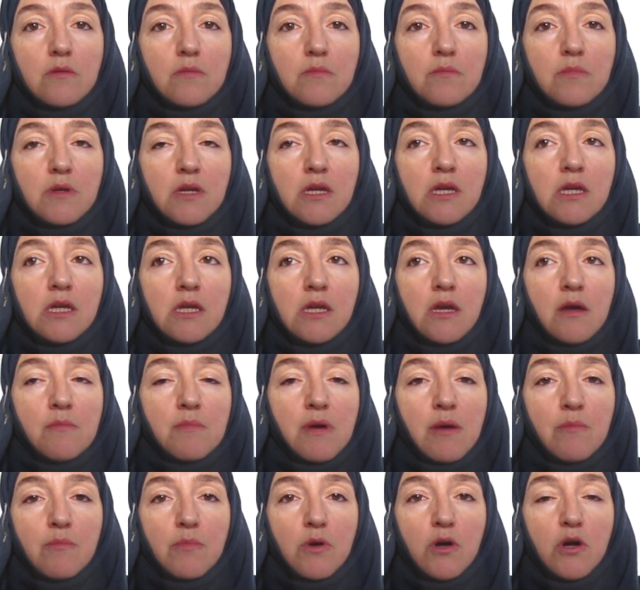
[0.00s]
be a
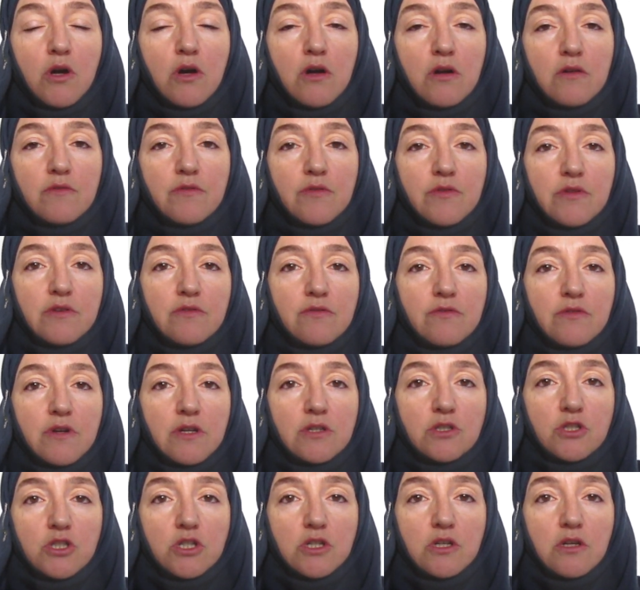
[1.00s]
member of the
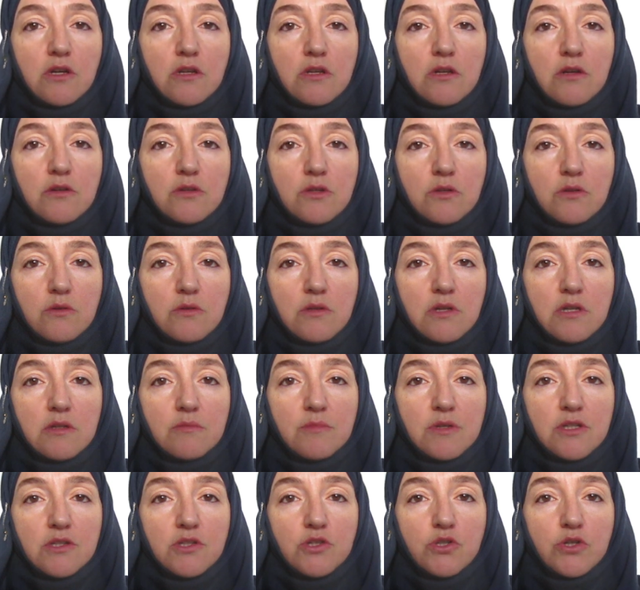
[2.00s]
French colonial
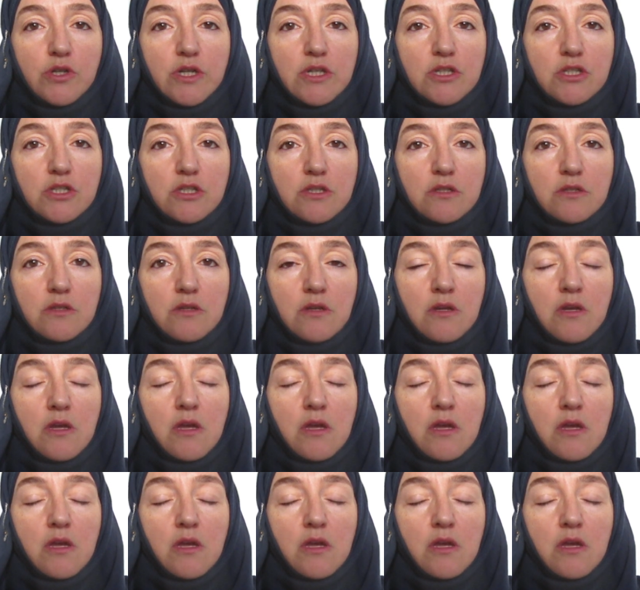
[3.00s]
administration.